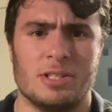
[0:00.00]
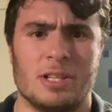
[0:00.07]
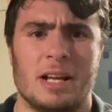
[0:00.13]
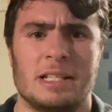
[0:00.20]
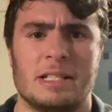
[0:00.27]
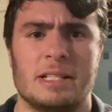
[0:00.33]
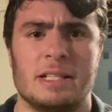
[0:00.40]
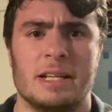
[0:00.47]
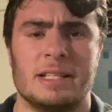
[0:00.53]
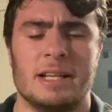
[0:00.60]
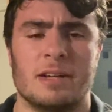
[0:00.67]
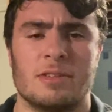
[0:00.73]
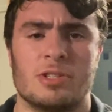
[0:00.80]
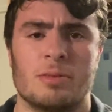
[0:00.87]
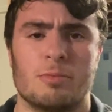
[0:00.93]
I had to take
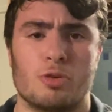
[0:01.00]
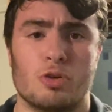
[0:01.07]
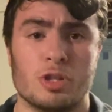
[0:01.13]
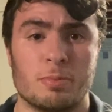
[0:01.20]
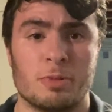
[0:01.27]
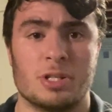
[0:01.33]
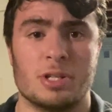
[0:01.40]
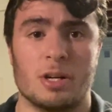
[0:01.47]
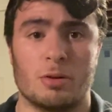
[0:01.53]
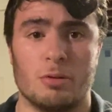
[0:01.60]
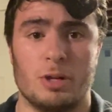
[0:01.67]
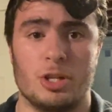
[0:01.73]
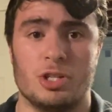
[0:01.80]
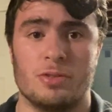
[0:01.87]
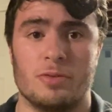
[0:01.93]
down some Christmas
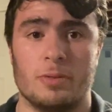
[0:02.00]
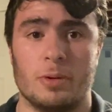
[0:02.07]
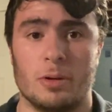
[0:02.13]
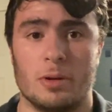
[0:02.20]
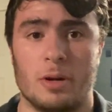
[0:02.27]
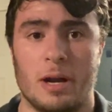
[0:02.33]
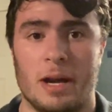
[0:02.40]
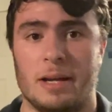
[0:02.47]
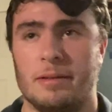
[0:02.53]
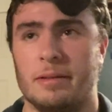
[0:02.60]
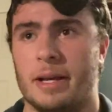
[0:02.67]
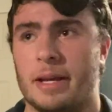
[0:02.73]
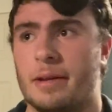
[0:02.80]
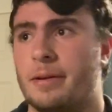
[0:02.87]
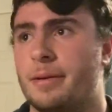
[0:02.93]
decorations for her at
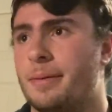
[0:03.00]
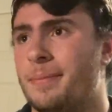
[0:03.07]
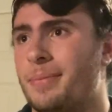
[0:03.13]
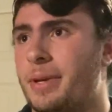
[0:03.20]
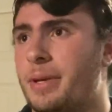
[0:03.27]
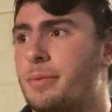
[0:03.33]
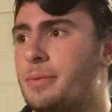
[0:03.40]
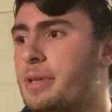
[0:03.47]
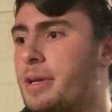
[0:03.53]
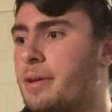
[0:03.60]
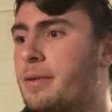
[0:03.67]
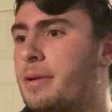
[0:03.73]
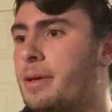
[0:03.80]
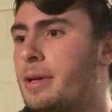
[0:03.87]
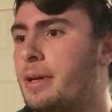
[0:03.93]
I think it was
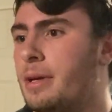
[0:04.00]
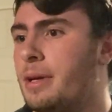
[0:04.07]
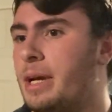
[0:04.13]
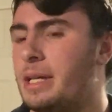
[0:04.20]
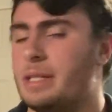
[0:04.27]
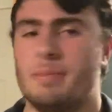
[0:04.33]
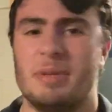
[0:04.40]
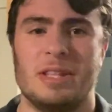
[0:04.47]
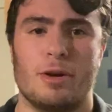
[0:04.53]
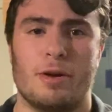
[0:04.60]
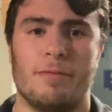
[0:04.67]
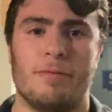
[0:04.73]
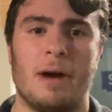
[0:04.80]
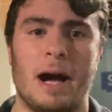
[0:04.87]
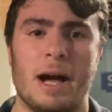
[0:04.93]
had to be there at
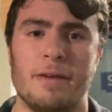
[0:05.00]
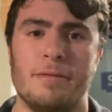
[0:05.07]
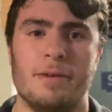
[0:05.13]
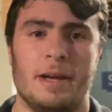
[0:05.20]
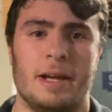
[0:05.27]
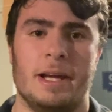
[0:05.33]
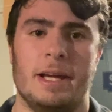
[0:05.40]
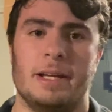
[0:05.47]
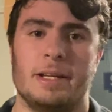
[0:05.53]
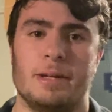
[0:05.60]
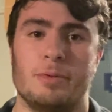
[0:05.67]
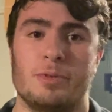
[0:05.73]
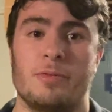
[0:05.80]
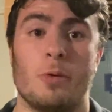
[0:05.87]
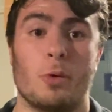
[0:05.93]
5, and it
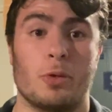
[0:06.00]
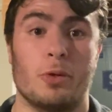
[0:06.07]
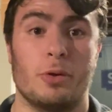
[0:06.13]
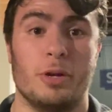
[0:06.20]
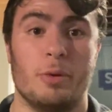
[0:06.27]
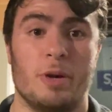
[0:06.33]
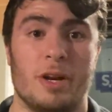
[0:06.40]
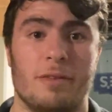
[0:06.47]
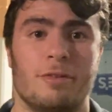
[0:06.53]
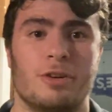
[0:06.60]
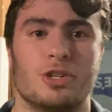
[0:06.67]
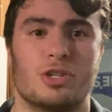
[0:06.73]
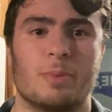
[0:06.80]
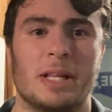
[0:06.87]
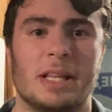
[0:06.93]
was 4:30 when I
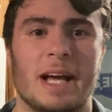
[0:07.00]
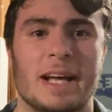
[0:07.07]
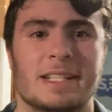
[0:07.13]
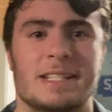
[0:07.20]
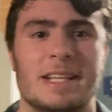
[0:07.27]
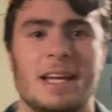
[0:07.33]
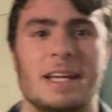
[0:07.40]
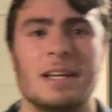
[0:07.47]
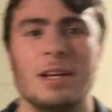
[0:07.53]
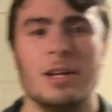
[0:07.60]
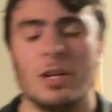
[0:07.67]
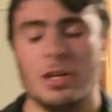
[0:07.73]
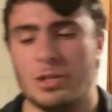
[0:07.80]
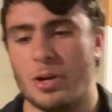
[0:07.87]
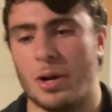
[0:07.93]
finished my last set.
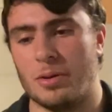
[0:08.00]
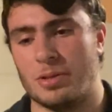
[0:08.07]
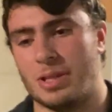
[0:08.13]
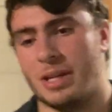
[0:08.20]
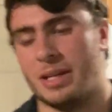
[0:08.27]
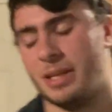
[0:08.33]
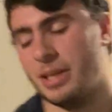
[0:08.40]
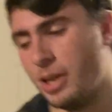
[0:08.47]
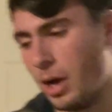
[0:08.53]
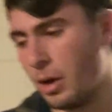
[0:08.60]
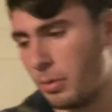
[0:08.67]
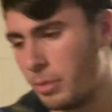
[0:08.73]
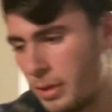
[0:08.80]
So I was like, not